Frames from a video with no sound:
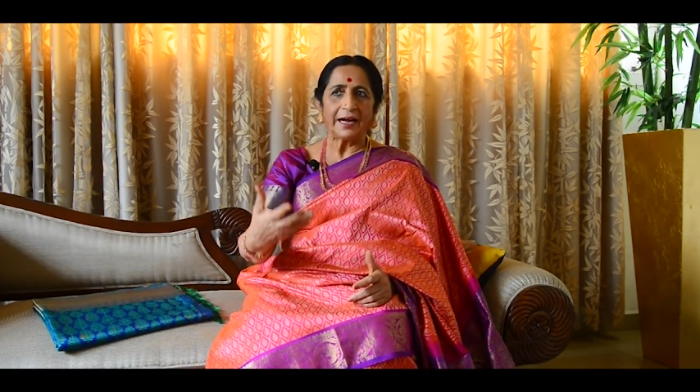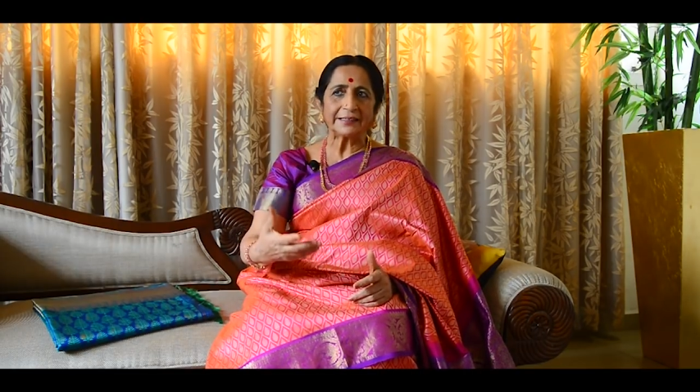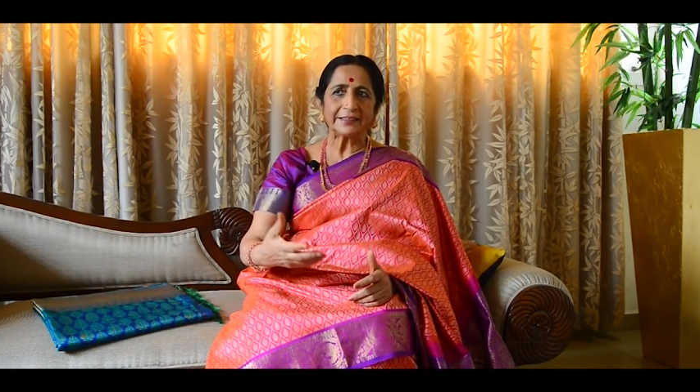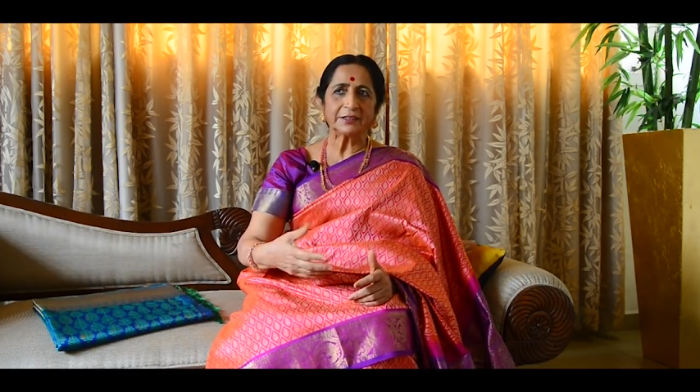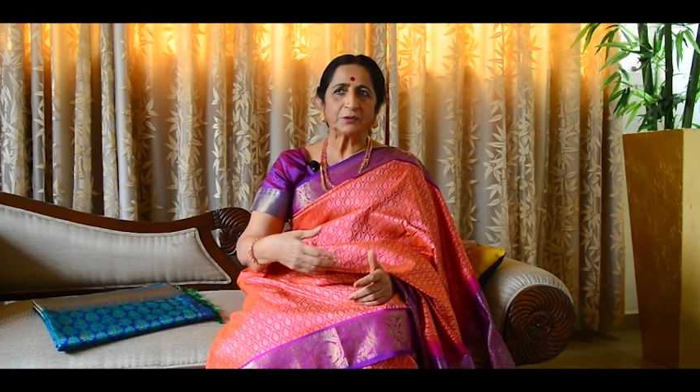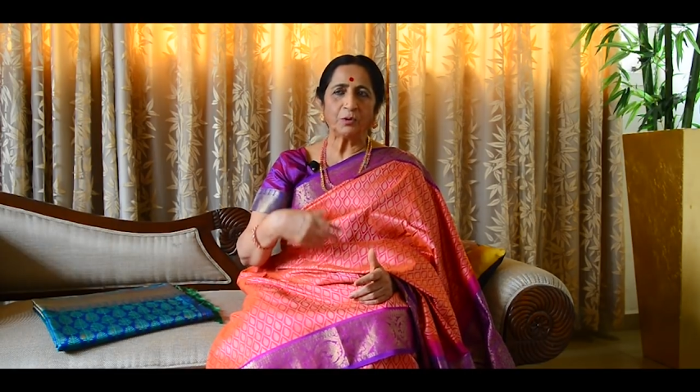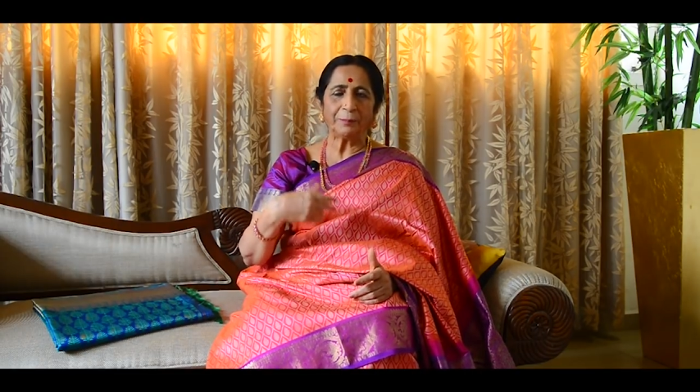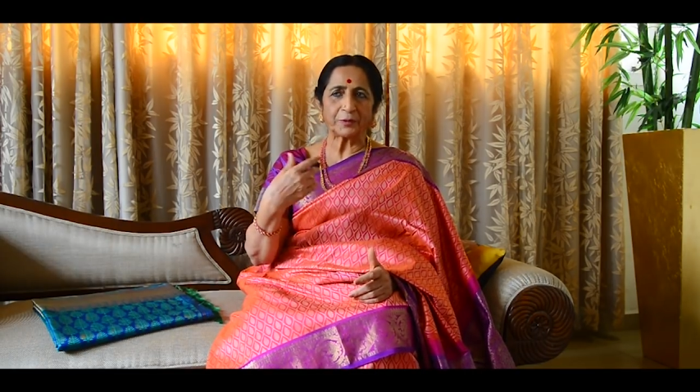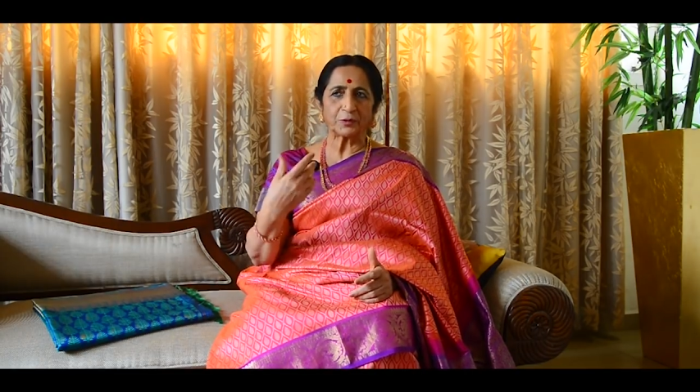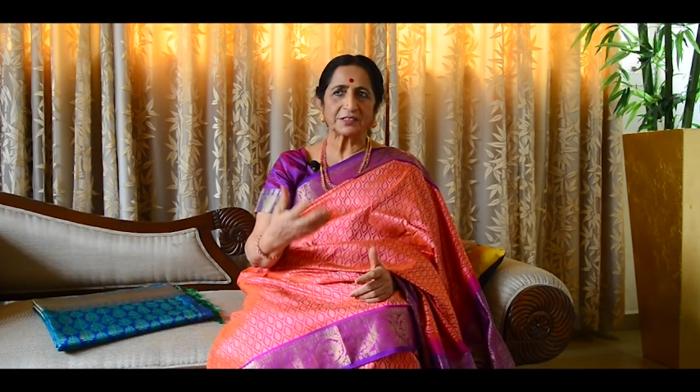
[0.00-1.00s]
I think the whole
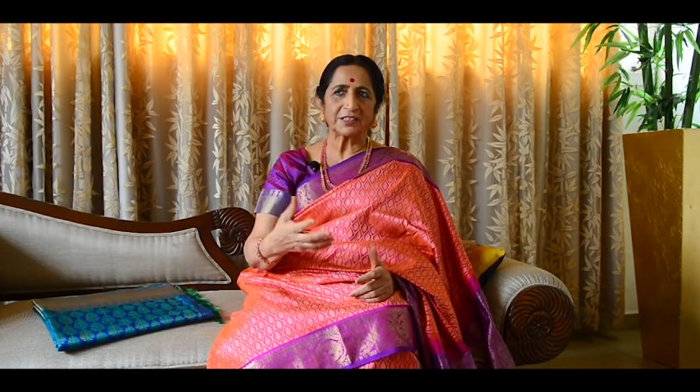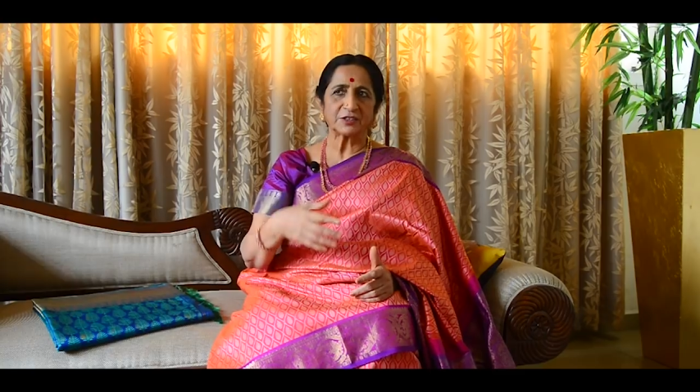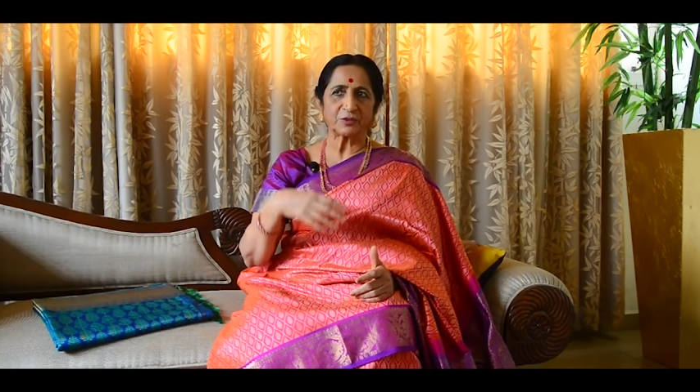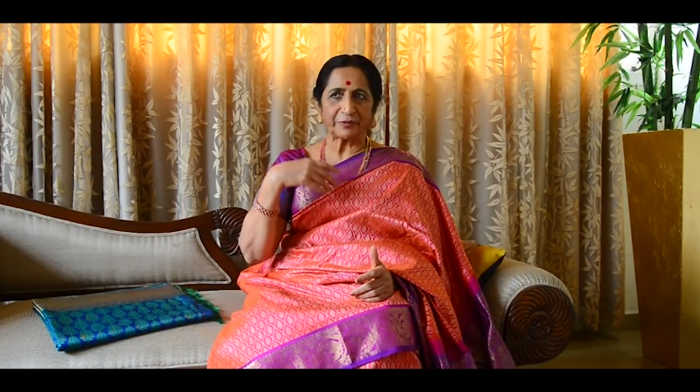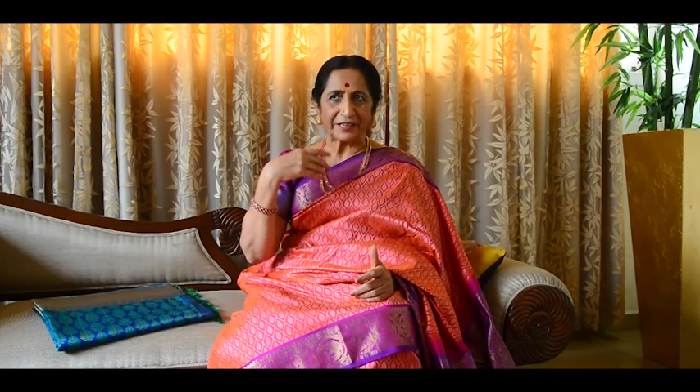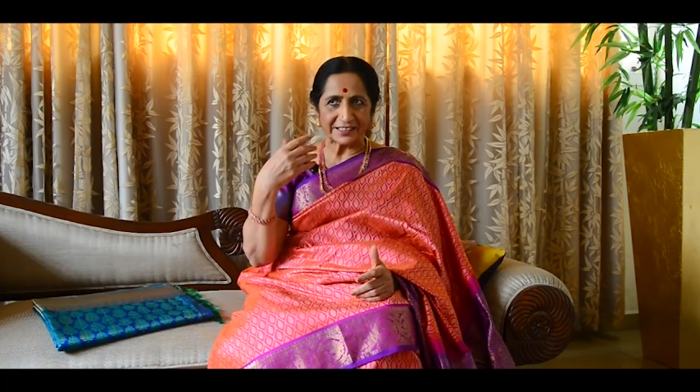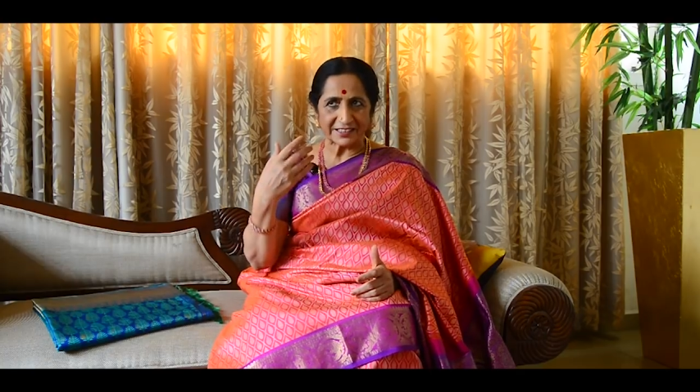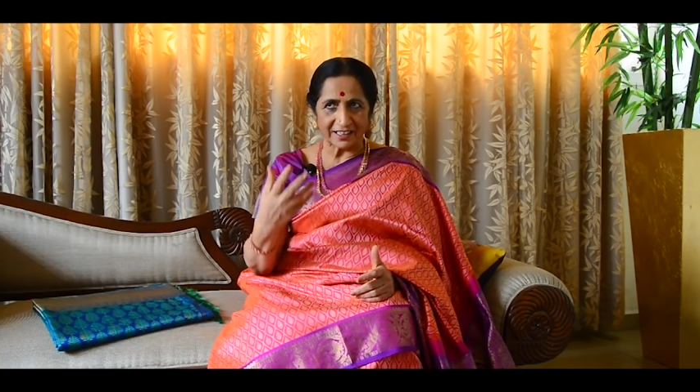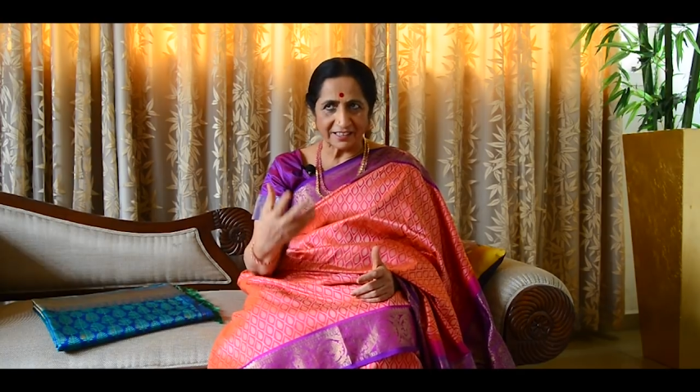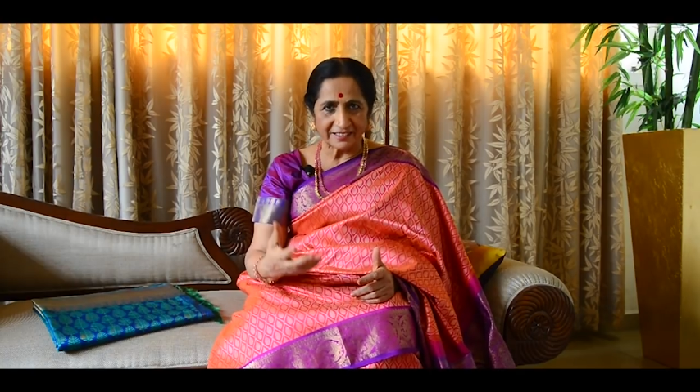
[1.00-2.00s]
process when I
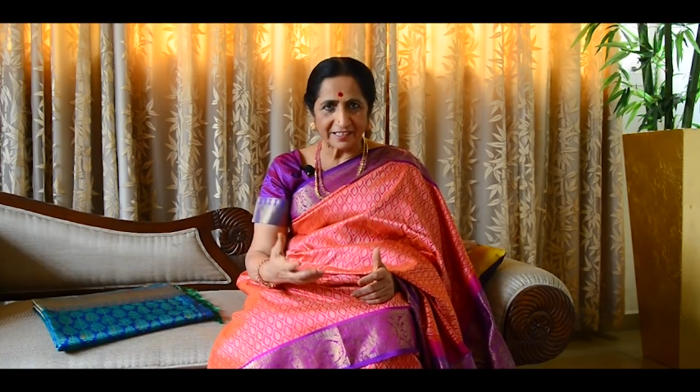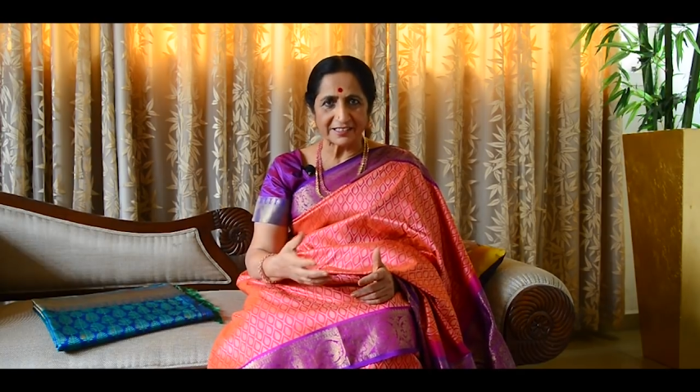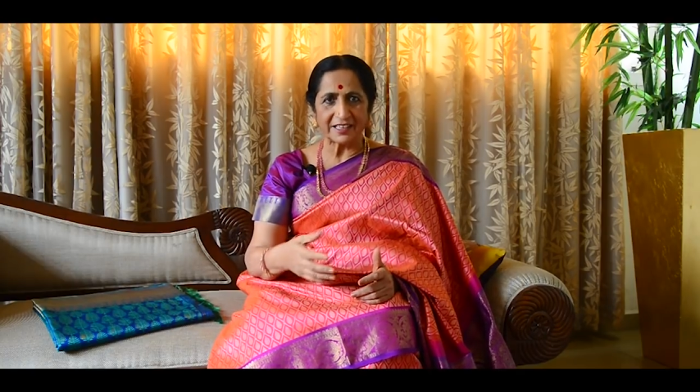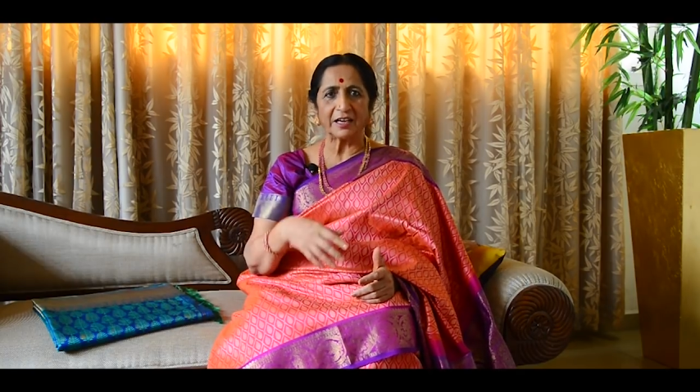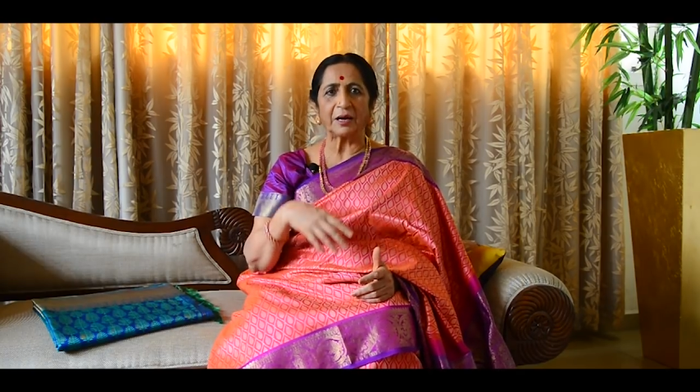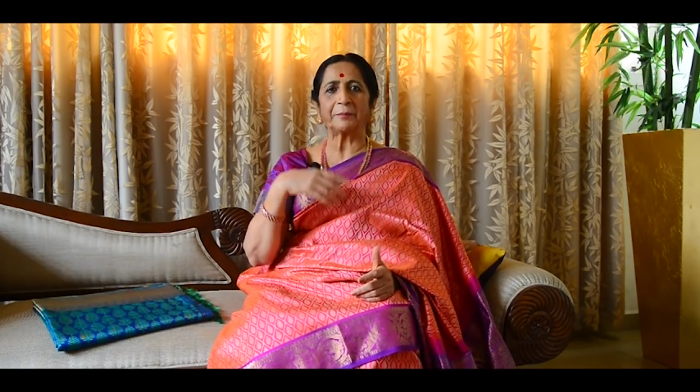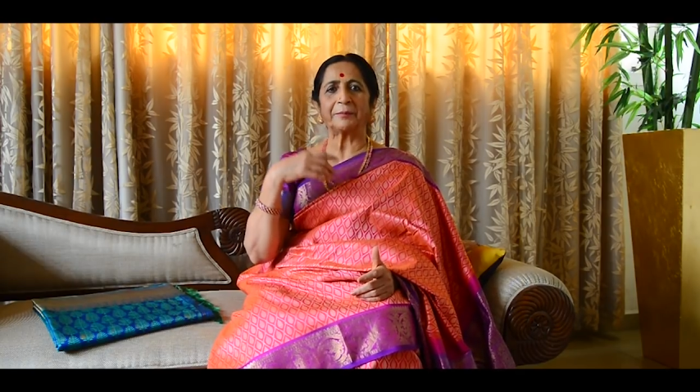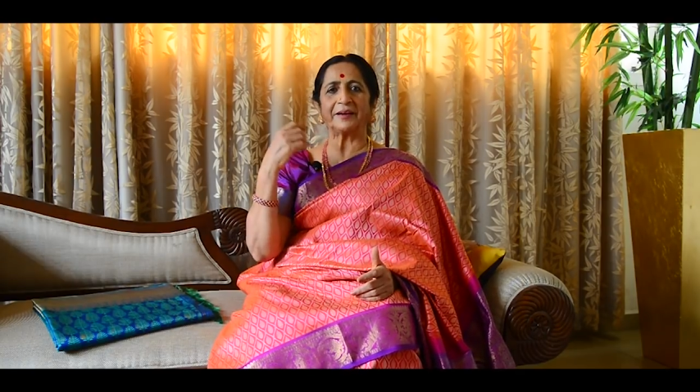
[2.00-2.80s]
start dressing up,